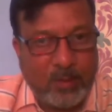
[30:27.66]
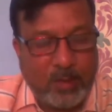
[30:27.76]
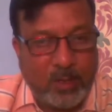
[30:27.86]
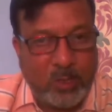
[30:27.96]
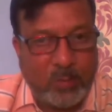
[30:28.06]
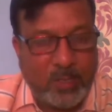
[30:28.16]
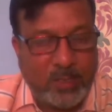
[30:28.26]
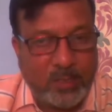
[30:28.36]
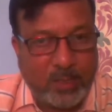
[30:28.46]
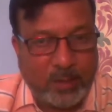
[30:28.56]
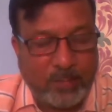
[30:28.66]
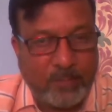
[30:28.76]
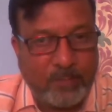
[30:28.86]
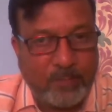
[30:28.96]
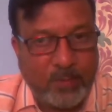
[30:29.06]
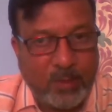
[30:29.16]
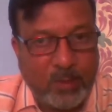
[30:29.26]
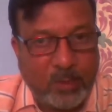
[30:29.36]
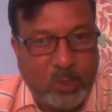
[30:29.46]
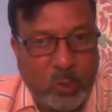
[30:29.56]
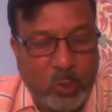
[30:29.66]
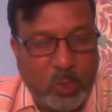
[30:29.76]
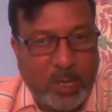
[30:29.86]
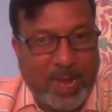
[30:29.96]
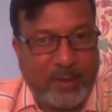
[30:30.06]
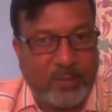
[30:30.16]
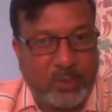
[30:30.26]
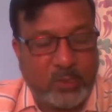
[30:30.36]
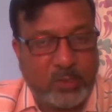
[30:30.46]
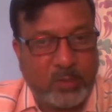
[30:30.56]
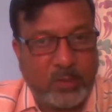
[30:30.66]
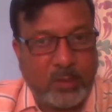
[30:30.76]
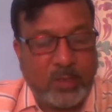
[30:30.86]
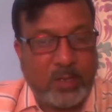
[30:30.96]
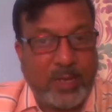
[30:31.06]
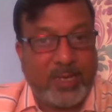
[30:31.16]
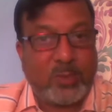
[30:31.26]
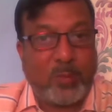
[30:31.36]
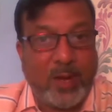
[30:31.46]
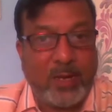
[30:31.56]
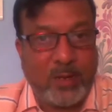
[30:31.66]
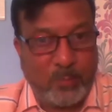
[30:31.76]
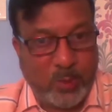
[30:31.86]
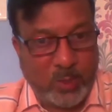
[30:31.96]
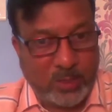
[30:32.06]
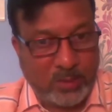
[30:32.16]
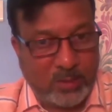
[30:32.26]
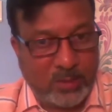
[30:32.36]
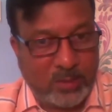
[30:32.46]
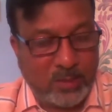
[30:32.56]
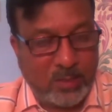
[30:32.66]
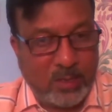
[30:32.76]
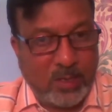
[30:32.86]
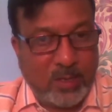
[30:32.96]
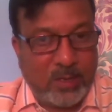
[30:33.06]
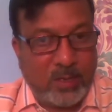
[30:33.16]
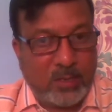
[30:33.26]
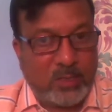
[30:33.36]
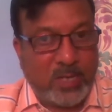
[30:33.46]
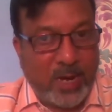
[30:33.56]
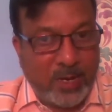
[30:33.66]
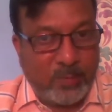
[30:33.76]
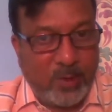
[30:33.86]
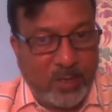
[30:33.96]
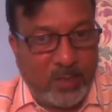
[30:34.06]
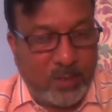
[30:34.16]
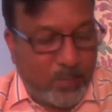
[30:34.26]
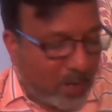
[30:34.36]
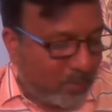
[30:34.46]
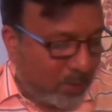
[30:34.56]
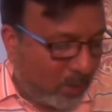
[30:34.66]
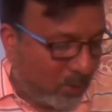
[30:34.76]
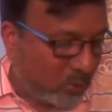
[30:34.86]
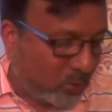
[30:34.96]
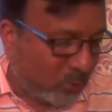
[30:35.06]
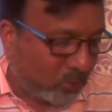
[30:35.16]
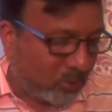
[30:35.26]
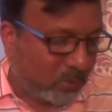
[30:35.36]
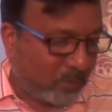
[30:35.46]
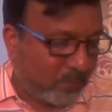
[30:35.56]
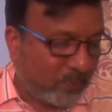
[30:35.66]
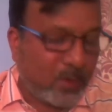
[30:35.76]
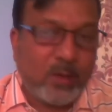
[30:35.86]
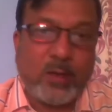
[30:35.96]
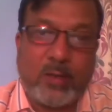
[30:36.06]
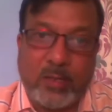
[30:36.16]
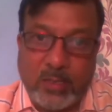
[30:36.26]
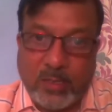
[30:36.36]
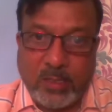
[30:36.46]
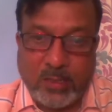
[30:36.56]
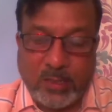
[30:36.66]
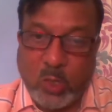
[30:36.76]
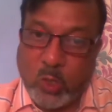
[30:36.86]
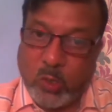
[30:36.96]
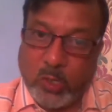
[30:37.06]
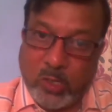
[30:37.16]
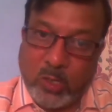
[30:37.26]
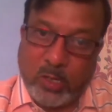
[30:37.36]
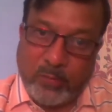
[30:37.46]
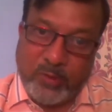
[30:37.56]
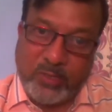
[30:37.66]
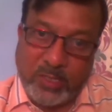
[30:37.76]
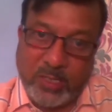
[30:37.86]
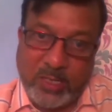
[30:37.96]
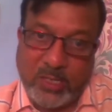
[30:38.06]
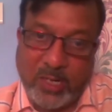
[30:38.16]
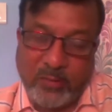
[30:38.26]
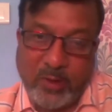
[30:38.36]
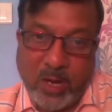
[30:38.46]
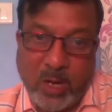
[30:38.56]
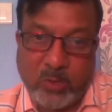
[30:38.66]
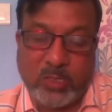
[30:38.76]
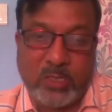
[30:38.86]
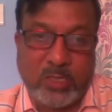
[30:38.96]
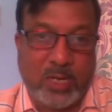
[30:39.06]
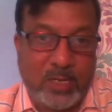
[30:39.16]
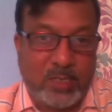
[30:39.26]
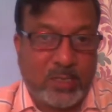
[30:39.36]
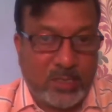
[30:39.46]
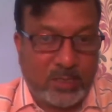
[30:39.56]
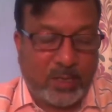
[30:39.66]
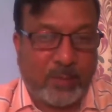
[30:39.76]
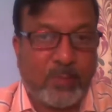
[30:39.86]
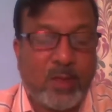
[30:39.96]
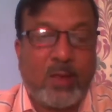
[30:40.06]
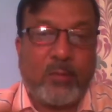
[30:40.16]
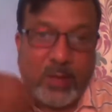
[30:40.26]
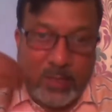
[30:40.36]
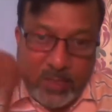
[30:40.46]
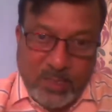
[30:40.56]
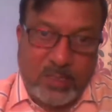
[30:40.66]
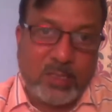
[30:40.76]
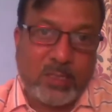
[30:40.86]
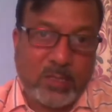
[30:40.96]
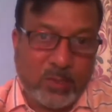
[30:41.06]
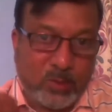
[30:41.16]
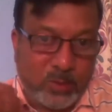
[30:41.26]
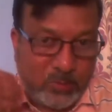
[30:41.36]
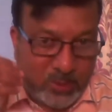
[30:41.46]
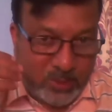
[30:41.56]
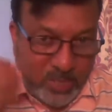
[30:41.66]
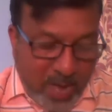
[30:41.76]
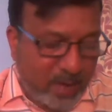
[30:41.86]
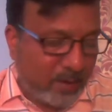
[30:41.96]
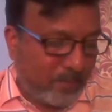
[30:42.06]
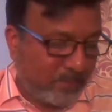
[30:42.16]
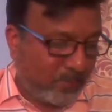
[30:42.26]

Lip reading: in your mother tongue. or the local language. Explain the importance. Stand up near the departmental stores. Discuss. Go visit each and every house and start discussing. When this was done,